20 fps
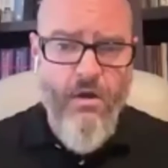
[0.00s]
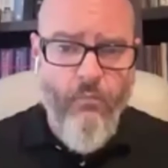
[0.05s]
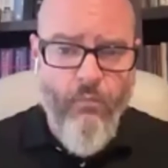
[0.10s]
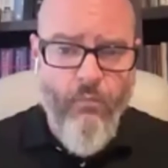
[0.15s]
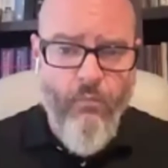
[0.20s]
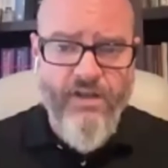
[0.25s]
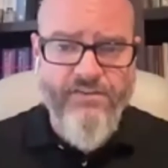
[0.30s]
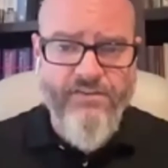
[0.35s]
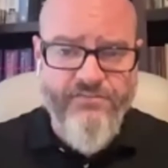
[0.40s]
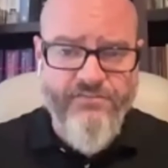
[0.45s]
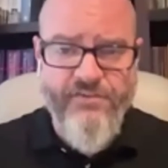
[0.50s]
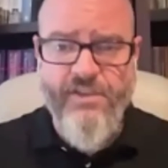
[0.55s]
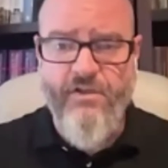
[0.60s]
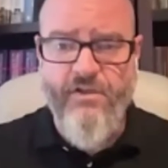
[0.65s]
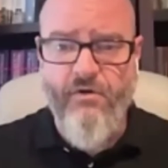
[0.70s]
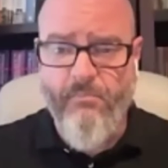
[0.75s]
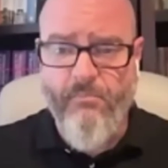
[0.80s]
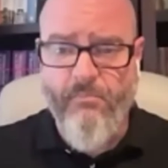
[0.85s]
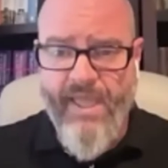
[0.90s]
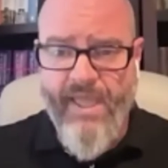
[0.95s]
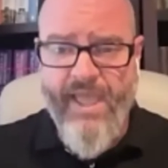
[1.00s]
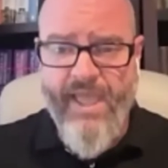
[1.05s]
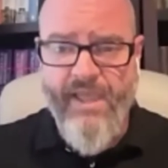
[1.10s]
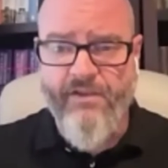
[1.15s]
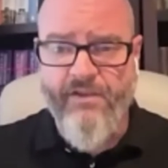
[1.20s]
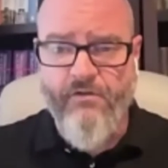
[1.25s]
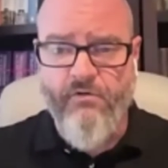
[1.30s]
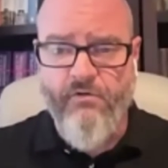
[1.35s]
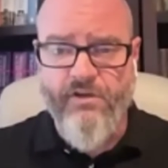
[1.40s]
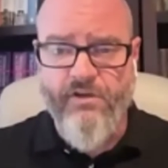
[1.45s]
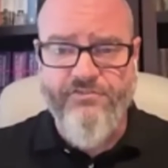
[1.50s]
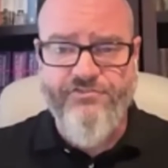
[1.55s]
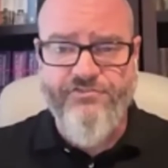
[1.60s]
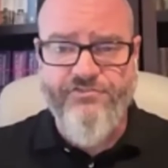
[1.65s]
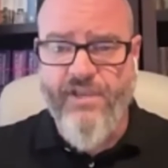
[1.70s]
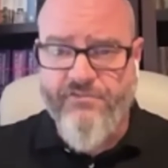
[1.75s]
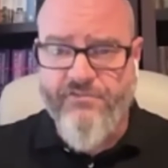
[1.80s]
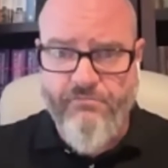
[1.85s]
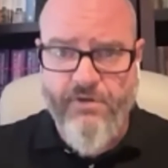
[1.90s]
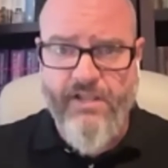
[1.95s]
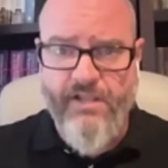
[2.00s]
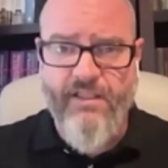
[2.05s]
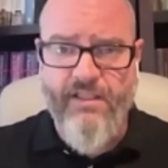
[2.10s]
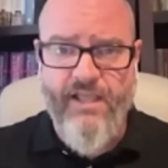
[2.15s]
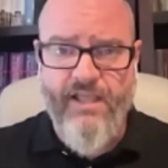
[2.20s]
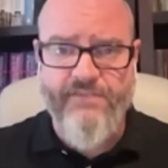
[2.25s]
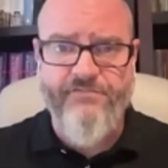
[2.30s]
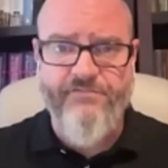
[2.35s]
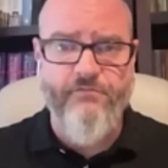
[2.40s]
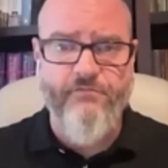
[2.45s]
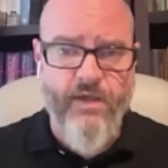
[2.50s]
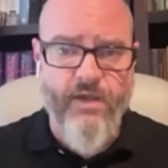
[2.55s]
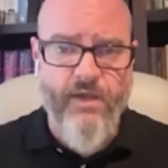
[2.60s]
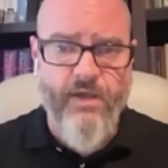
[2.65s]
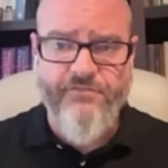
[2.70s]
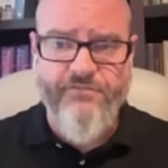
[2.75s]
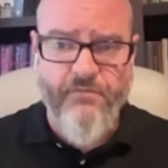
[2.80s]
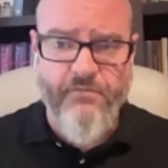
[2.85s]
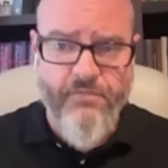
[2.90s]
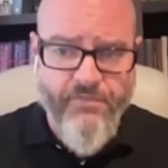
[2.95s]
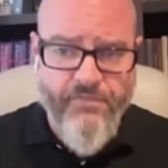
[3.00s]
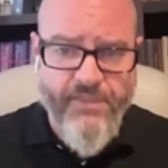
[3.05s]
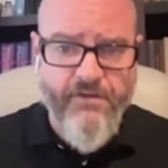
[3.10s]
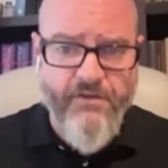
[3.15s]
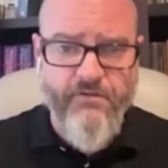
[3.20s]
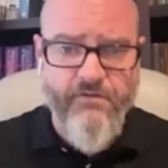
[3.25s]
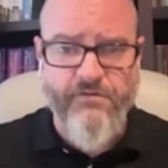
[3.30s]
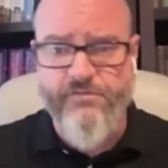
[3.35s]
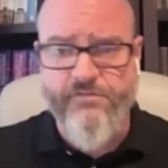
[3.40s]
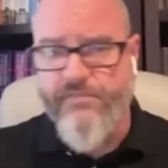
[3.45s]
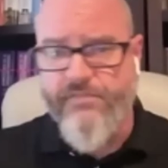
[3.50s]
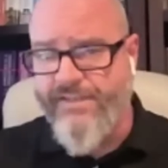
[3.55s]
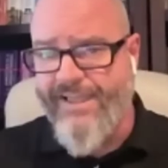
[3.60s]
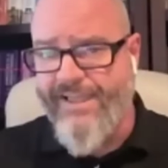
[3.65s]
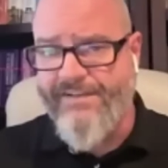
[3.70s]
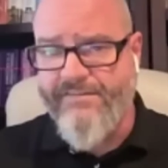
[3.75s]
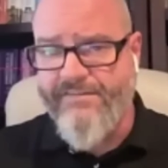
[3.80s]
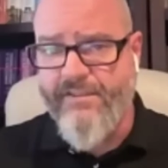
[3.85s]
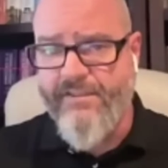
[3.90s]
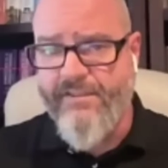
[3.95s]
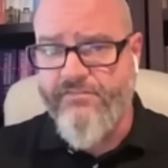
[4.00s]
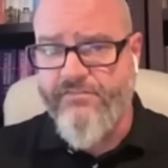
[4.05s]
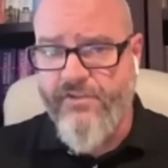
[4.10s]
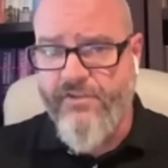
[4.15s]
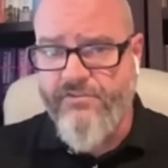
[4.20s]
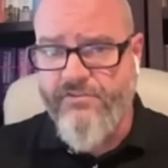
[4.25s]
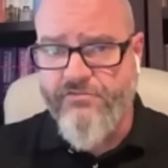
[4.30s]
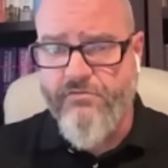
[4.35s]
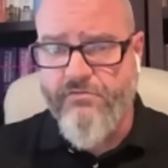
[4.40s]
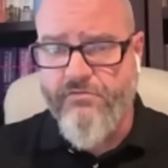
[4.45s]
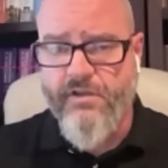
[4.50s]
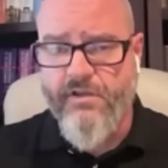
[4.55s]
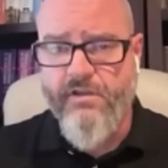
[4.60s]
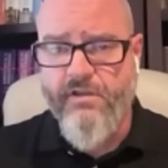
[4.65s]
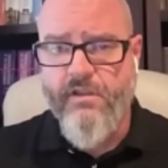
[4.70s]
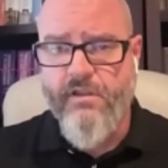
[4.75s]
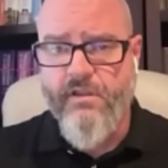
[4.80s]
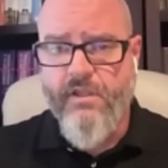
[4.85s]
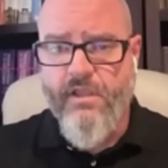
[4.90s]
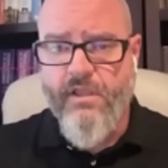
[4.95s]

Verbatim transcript: one single man or a gentry class of western thinkers in the 19th century